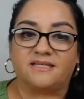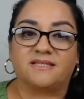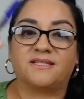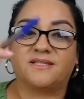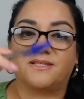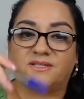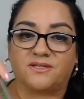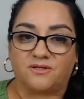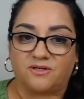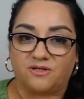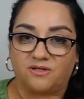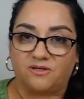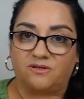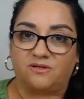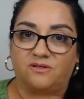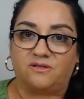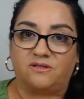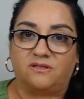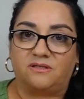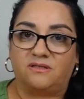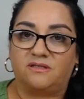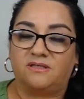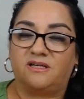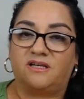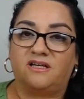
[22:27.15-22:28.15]

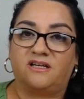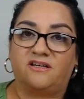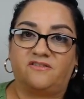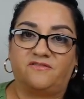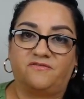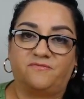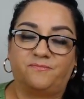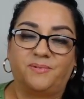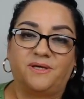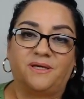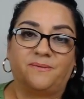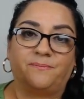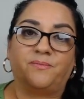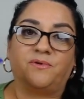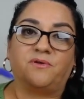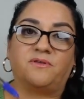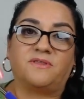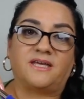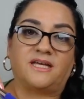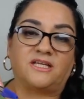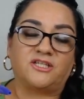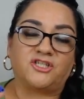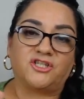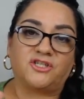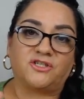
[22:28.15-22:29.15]
circle of people
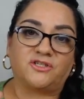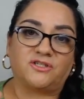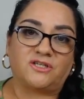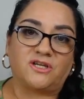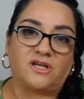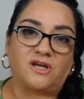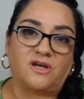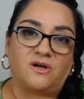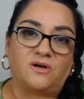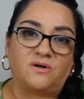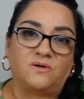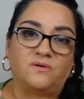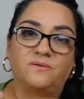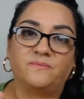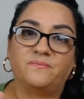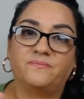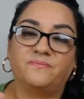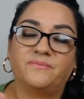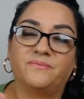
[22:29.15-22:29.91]
that you know.